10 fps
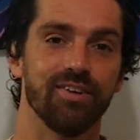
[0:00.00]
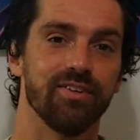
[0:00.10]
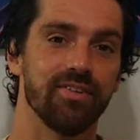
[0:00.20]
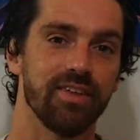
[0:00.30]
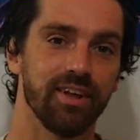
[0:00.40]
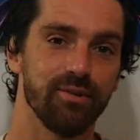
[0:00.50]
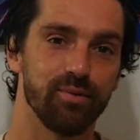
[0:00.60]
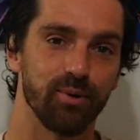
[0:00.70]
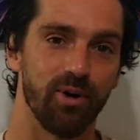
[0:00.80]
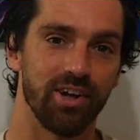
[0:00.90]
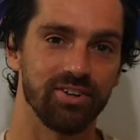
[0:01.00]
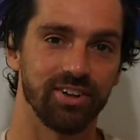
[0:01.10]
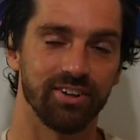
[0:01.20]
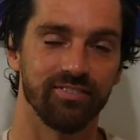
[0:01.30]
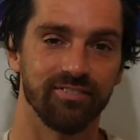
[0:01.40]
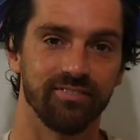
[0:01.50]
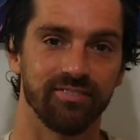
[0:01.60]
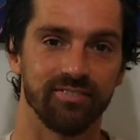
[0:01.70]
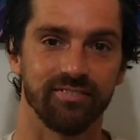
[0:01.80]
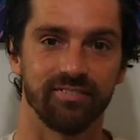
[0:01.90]
So thank you for watching.
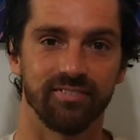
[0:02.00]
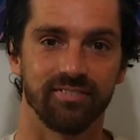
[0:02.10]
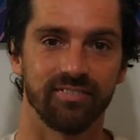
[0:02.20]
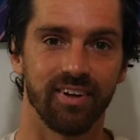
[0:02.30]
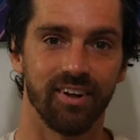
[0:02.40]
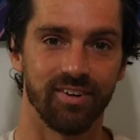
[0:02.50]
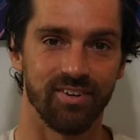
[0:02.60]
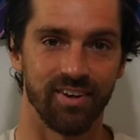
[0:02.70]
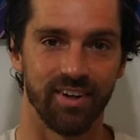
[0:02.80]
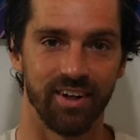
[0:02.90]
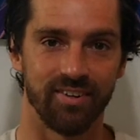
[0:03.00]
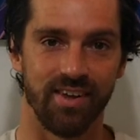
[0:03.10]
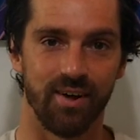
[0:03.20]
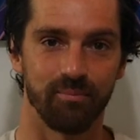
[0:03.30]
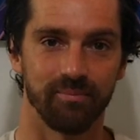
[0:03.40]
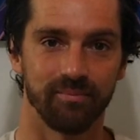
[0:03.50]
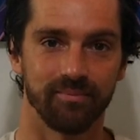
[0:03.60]
I'll see you next time.